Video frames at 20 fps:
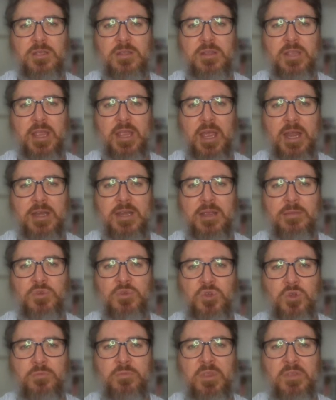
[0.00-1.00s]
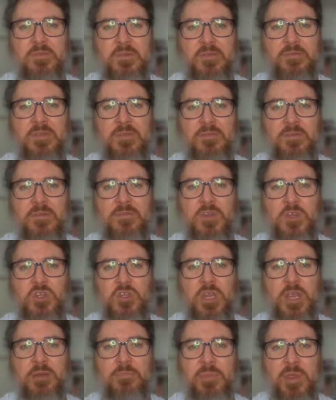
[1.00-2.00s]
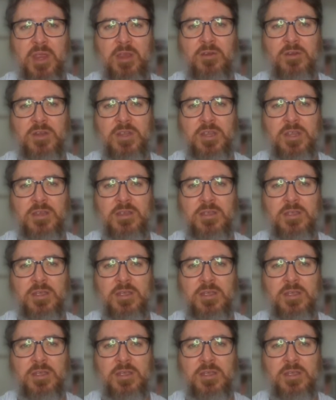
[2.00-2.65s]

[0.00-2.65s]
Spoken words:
the outcome should be 50-50 shared parenting.